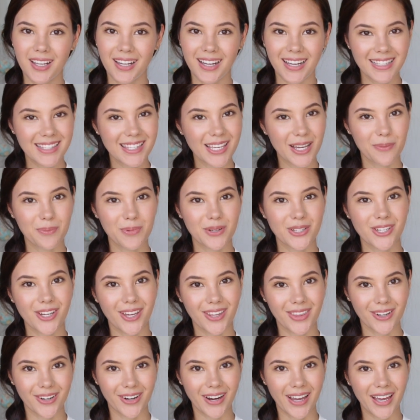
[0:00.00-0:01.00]
let's help each
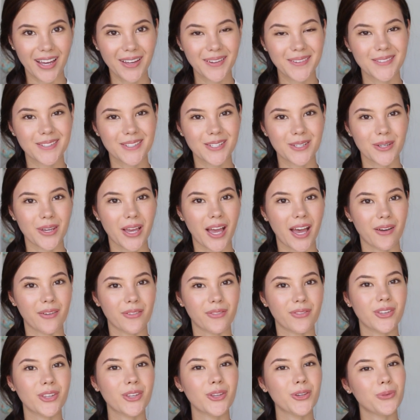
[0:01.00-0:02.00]
other out to have
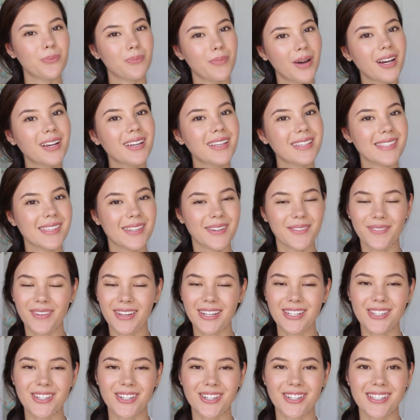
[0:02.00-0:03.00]
humongous
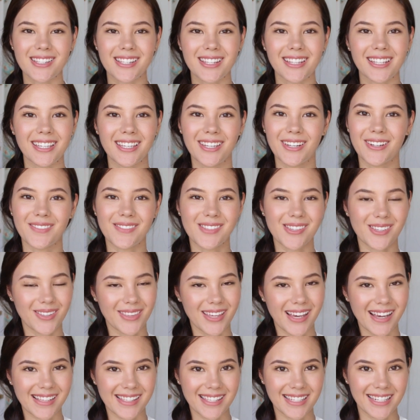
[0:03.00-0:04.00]
adventures in the year
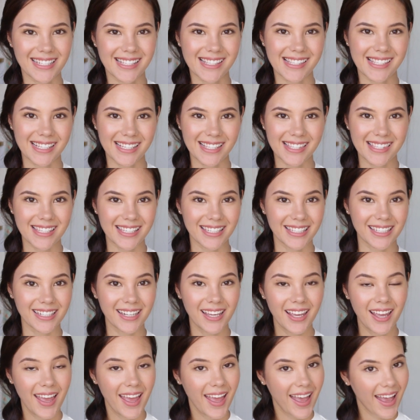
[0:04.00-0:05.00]

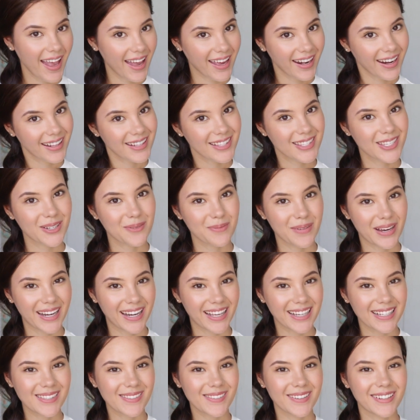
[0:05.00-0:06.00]
2016. And until my
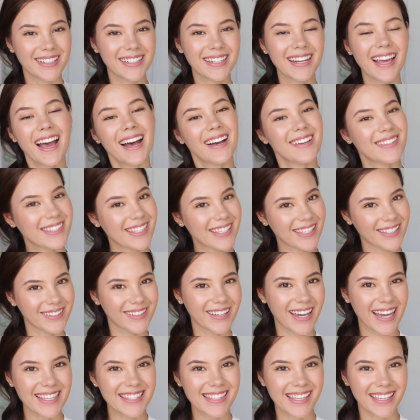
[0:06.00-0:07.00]
next one, I'll see you
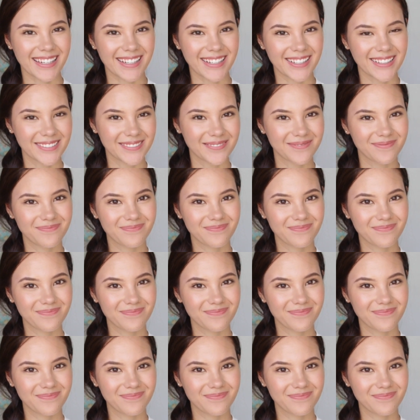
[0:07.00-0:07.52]
guys later.